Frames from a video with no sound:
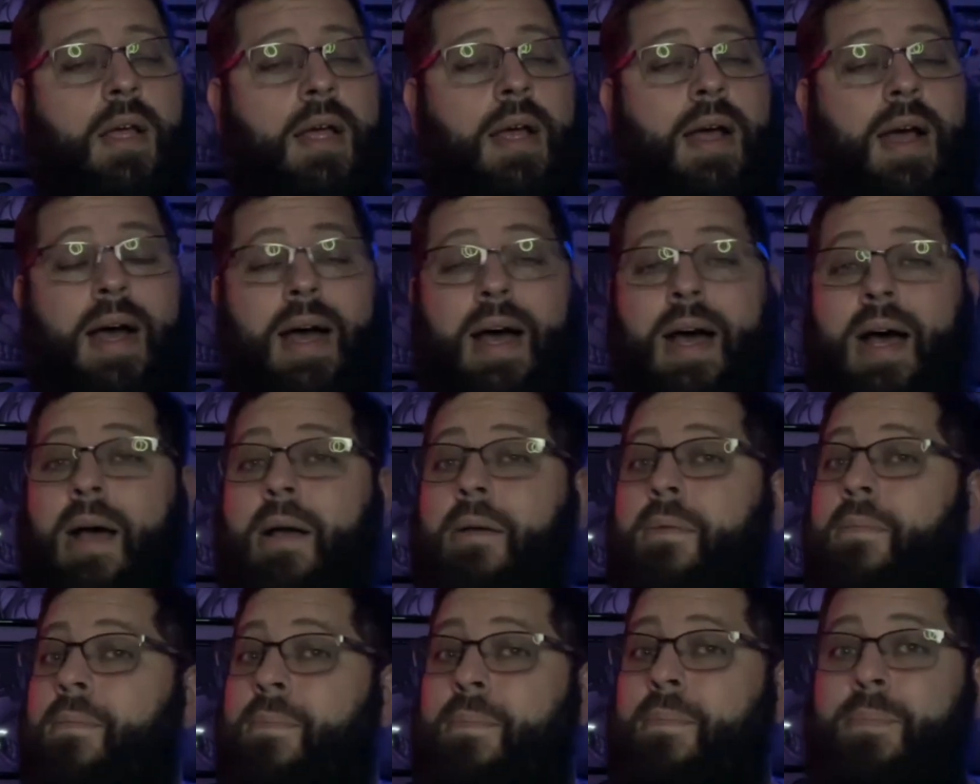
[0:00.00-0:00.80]

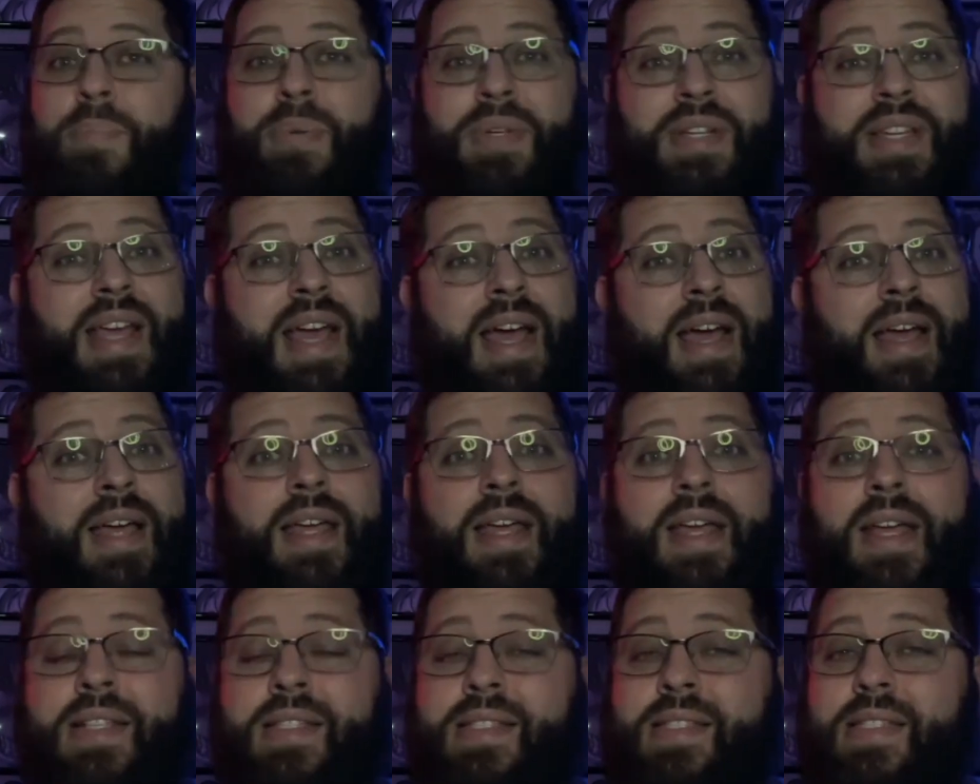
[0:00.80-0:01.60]
But yeah,
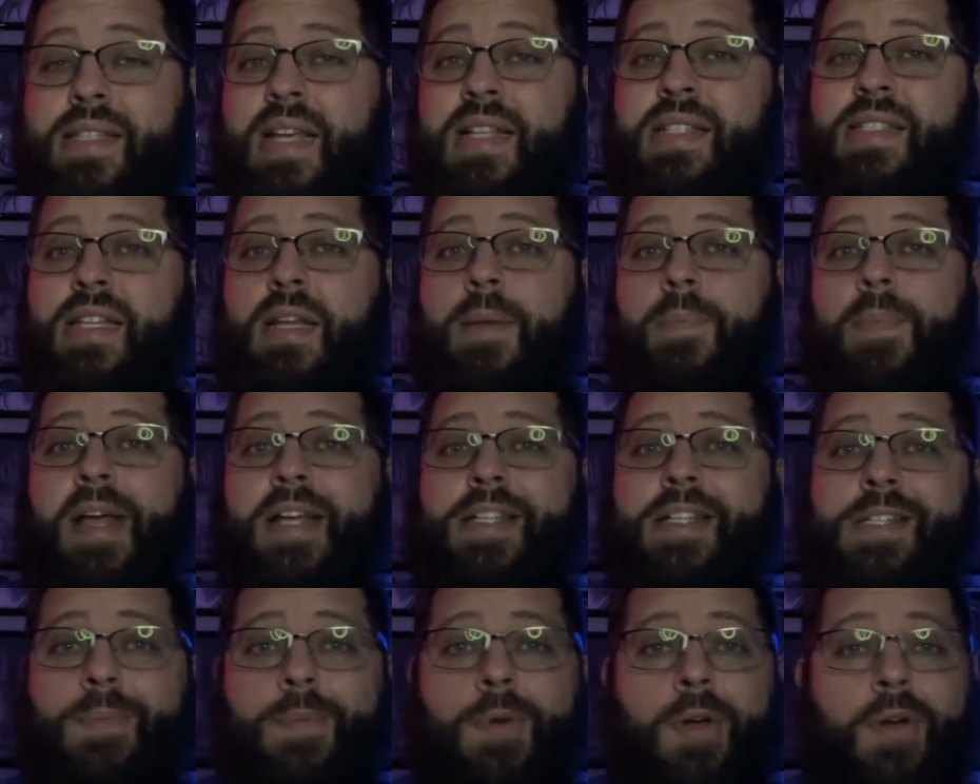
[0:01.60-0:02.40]
it's an
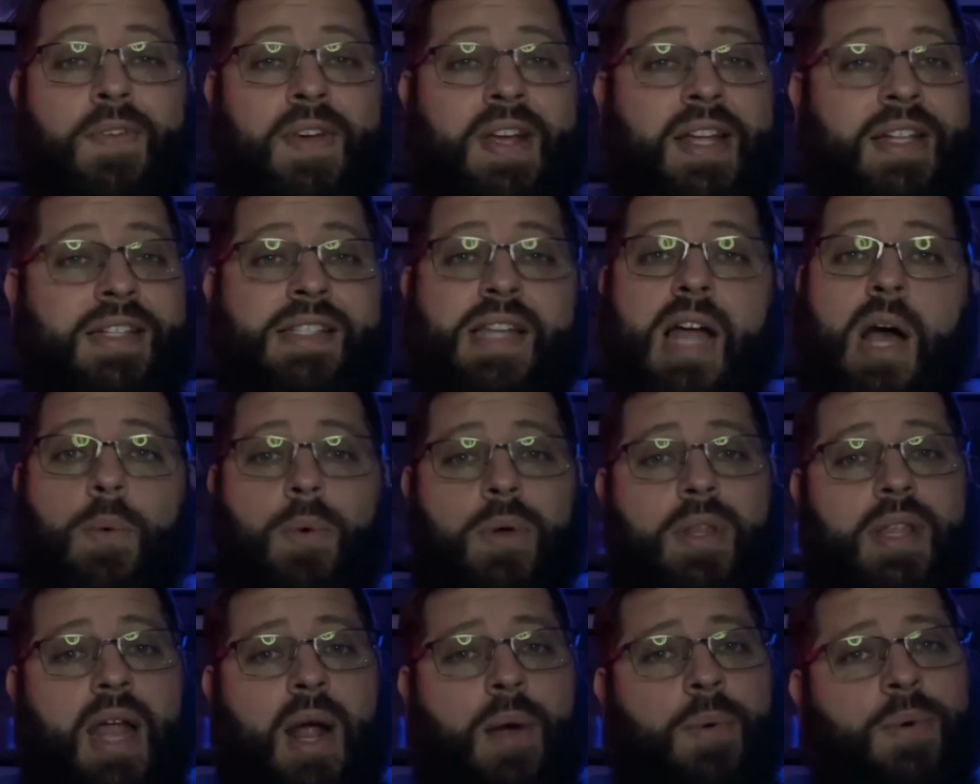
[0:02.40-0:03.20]
amazing movie. It's not one
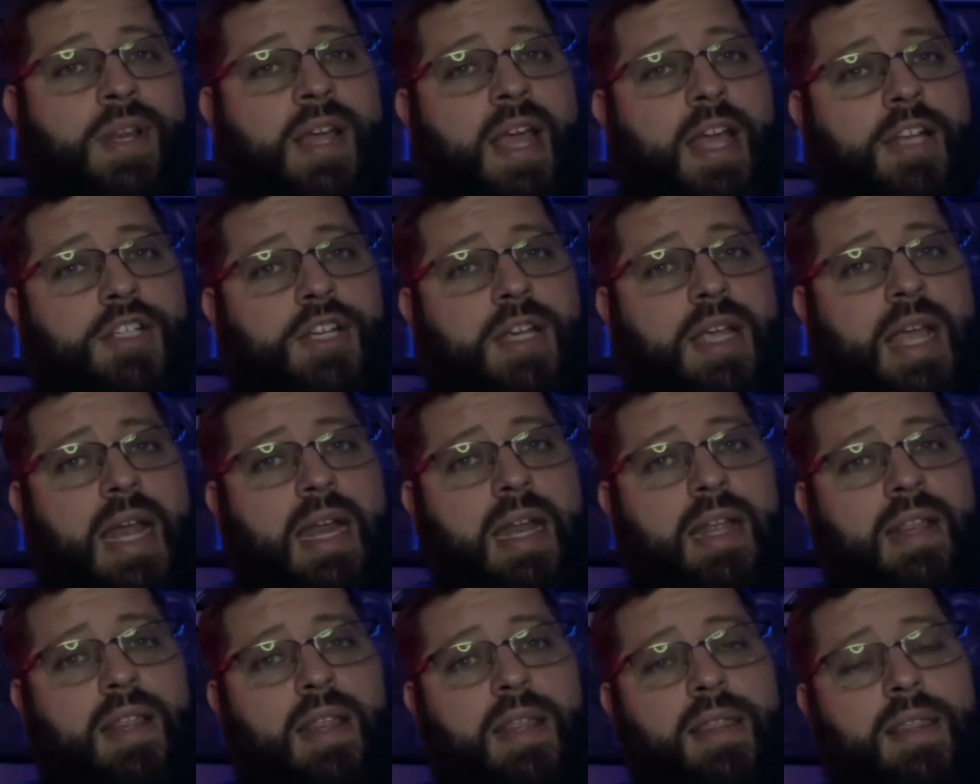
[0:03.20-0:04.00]
that I would catch again
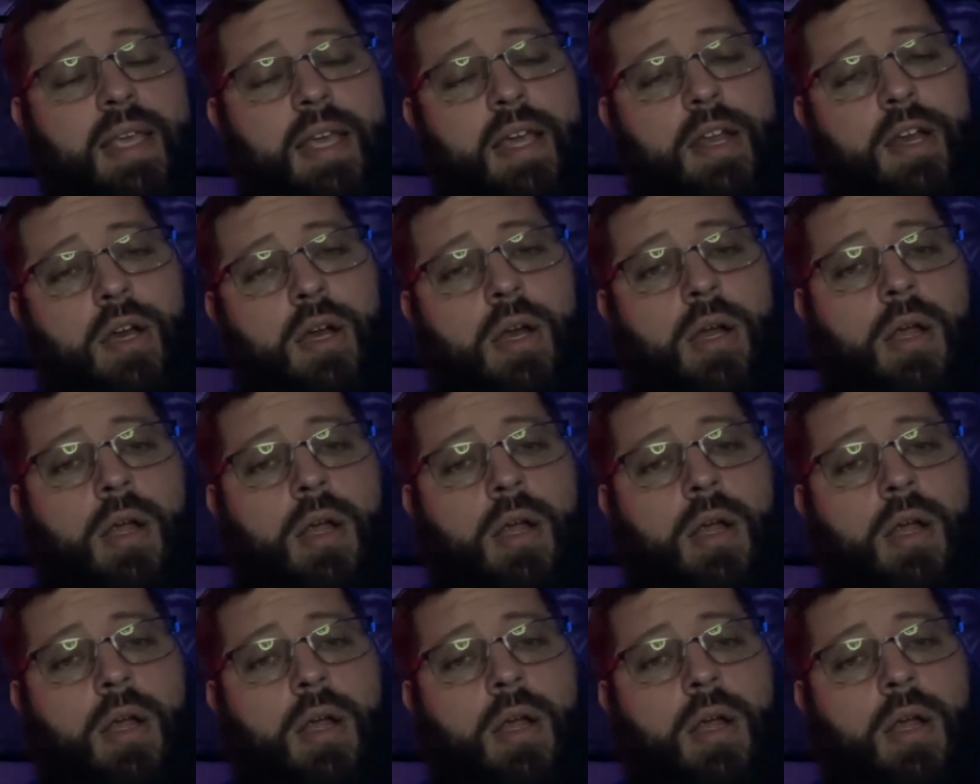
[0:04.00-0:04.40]
in the theater,